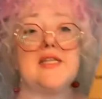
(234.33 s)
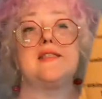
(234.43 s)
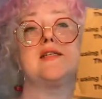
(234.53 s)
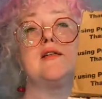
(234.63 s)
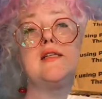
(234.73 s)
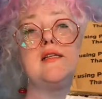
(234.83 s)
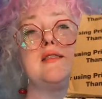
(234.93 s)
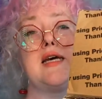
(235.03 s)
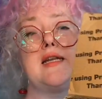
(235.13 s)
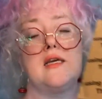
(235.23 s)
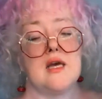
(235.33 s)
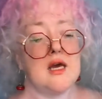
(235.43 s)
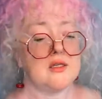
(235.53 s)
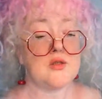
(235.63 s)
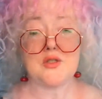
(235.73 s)
sticker on the inside.
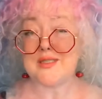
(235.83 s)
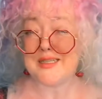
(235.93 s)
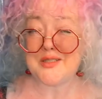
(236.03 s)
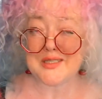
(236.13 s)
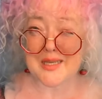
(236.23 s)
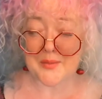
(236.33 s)
So she said she sent